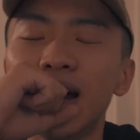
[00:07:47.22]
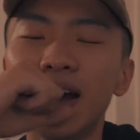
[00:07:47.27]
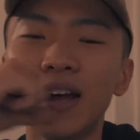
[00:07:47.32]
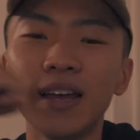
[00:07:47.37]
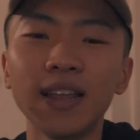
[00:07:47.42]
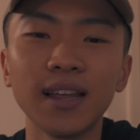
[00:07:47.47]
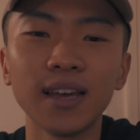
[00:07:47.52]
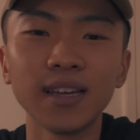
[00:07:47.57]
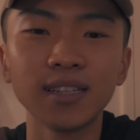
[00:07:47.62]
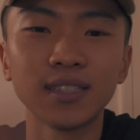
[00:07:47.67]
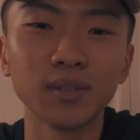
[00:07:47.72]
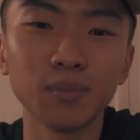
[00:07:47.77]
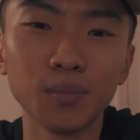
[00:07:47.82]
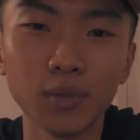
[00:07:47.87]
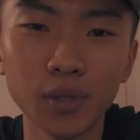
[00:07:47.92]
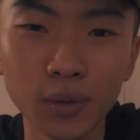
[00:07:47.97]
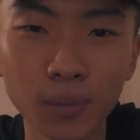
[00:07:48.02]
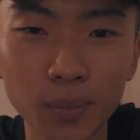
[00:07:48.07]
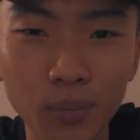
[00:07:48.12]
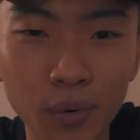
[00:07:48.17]
I like to
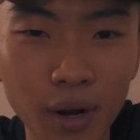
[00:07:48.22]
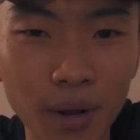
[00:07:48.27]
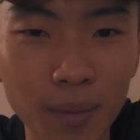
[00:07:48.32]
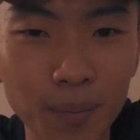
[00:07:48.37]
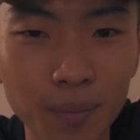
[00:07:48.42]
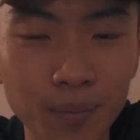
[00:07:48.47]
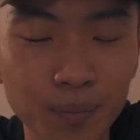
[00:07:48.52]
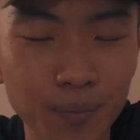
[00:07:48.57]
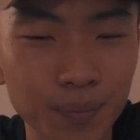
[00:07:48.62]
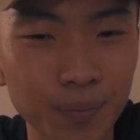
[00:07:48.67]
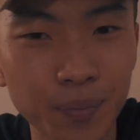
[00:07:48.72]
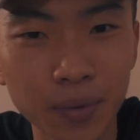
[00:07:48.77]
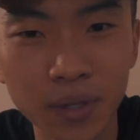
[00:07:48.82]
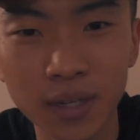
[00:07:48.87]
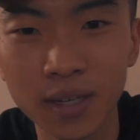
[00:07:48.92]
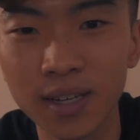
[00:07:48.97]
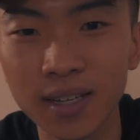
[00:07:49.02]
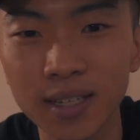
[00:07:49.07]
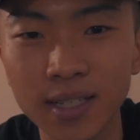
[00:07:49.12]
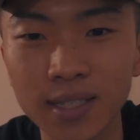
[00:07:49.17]
meal prep
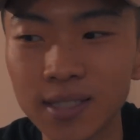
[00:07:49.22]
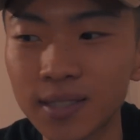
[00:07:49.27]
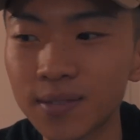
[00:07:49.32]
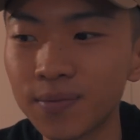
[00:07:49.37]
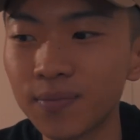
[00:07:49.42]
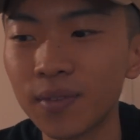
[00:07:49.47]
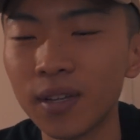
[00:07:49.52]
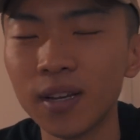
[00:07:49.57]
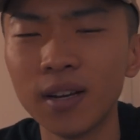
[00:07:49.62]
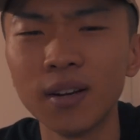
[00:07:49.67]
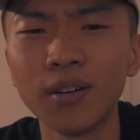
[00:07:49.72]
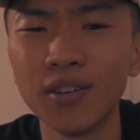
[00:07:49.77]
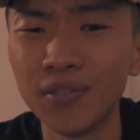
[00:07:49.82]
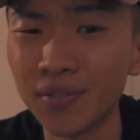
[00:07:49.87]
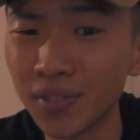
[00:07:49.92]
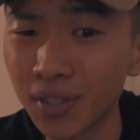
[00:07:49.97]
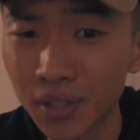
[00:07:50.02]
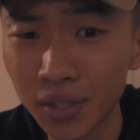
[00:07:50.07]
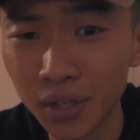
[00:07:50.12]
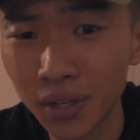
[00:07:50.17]
because then I don't
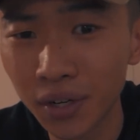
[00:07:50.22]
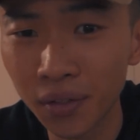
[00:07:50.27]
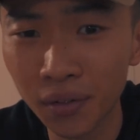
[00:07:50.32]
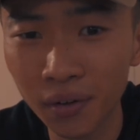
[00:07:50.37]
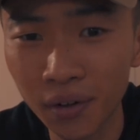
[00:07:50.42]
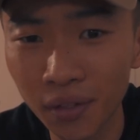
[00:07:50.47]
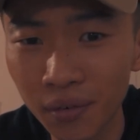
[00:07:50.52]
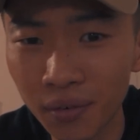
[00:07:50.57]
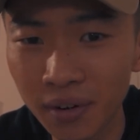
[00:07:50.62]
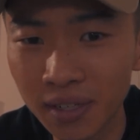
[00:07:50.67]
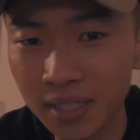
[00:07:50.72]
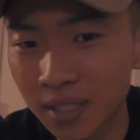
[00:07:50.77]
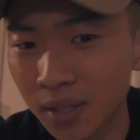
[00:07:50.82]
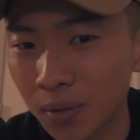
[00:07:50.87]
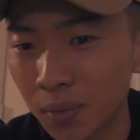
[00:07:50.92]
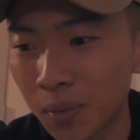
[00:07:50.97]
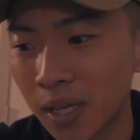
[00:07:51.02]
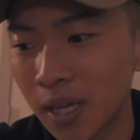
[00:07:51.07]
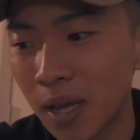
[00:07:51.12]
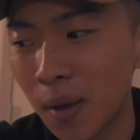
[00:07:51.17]
have to cook throughout the rest of
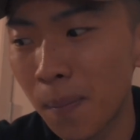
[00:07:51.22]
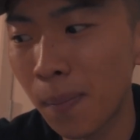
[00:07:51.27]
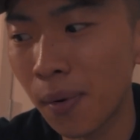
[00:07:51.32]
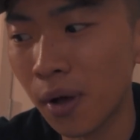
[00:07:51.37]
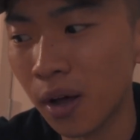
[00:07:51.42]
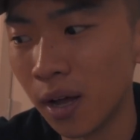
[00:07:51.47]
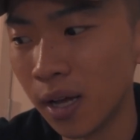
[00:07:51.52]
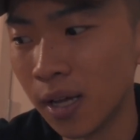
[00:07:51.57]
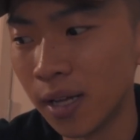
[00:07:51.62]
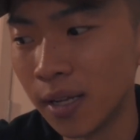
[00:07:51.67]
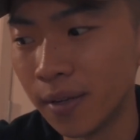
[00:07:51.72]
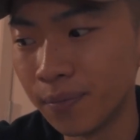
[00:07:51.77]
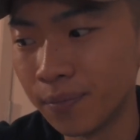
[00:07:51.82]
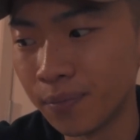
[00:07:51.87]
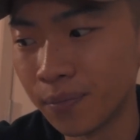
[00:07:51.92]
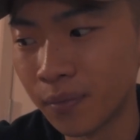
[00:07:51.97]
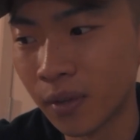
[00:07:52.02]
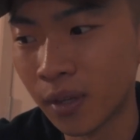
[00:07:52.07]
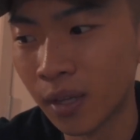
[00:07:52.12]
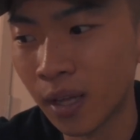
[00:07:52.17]
the week, but
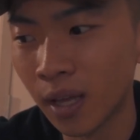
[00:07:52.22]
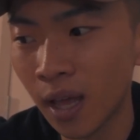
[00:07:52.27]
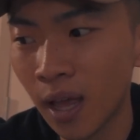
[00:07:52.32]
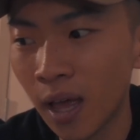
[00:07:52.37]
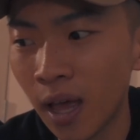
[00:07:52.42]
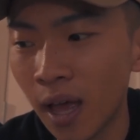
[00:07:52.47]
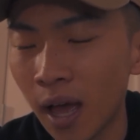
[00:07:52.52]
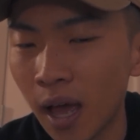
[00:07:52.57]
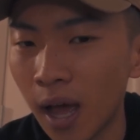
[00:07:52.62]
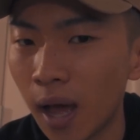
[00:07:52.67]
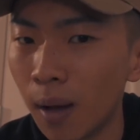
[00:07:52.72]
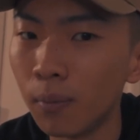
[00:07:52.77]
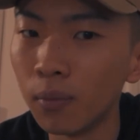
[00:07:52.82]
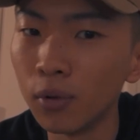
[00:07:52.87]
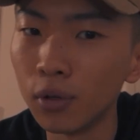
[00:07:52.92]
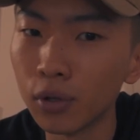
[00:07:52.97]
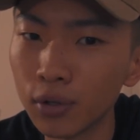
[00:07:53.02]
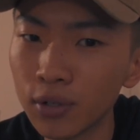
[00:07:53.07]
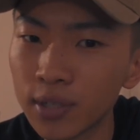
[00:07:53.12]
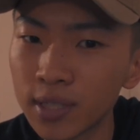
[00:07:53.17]
I'm a
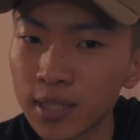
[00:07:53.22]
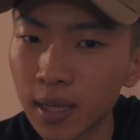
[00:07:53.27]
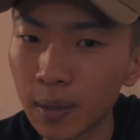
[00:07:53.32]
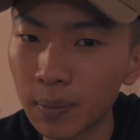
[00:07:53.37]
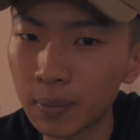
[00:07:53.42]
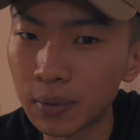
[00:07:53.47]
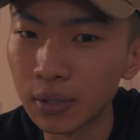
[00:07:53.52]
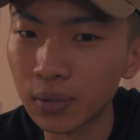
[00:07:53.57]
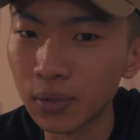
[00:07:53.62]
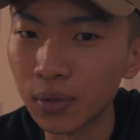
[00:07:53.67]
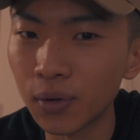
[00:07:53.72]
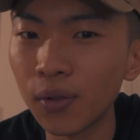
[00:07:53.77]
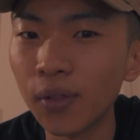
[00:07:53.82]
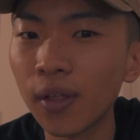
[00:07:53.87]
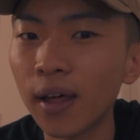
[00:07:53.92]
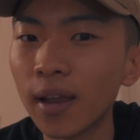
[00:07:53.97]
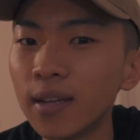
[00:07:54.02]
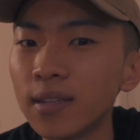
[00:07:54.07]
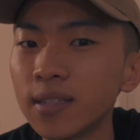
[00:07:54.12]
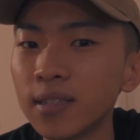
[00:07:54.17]
little skeptical
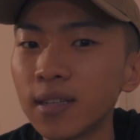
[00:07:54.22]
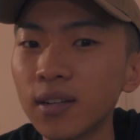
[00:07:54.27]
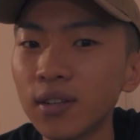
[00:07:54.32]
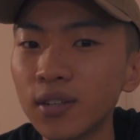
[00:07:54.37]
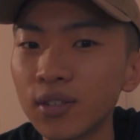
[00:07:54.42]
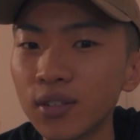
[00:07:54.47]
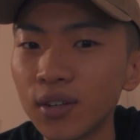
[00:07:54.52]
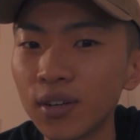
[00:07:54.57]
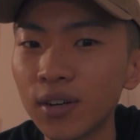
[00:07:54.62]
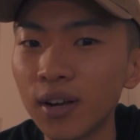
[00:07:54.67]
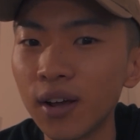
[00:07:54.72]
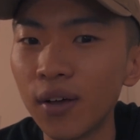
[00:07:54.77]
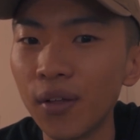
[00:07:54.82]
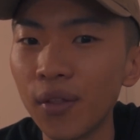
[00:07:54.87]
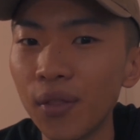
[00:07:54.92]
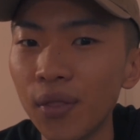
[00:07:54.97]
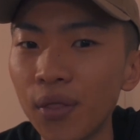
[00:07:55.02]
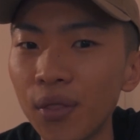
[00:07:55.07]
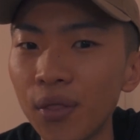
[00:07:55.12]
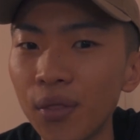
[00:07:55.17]
that it's gonna turn
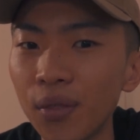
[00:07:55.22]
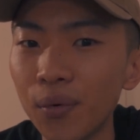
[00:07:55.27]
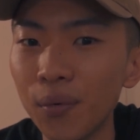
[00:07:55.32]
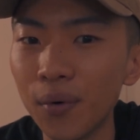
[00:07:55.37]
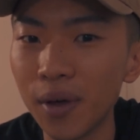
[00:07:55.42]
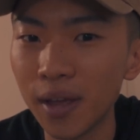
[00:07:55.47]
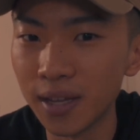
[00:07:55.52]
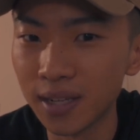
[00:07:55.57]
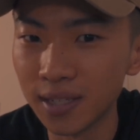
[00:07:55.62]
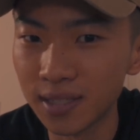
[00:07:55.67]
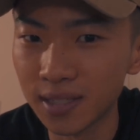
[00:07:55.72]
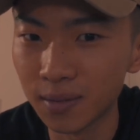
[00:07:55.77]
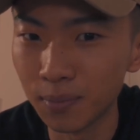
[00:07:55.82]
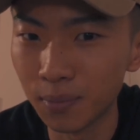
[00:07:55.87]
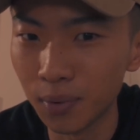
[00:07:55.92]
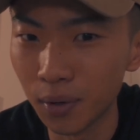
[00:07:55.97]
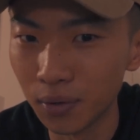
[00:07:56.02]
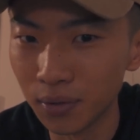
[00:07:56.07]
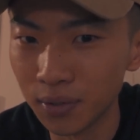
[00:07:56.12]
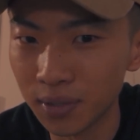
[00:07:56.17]
out the way it's
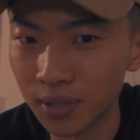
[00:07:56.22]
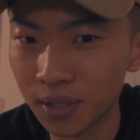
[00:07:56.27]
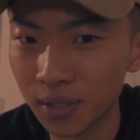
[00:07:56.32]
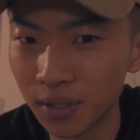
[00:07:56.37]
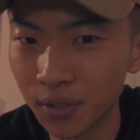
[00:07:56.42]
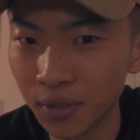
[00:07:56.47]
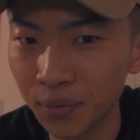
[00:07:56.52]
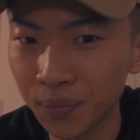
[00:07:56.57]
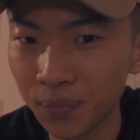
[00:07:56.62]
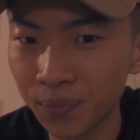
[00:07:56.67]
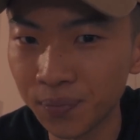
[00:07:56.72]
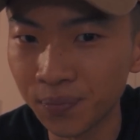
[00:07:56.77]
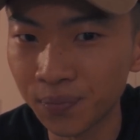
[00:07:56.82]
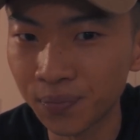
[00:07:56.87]
supposed to.